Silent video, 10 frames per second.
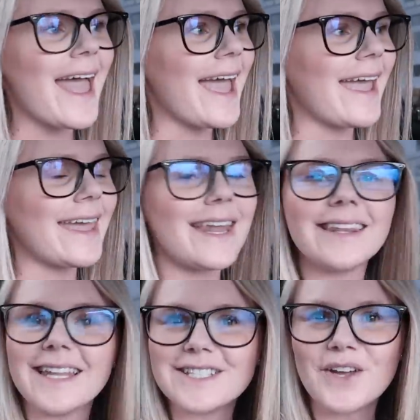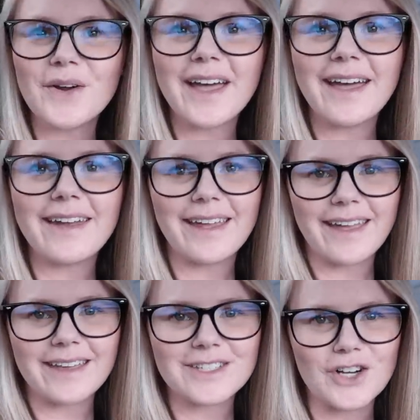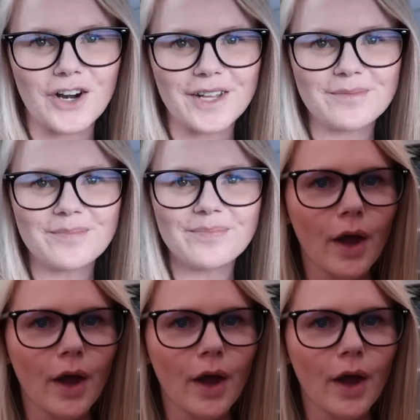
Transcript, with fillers: and let's go ahead and get started.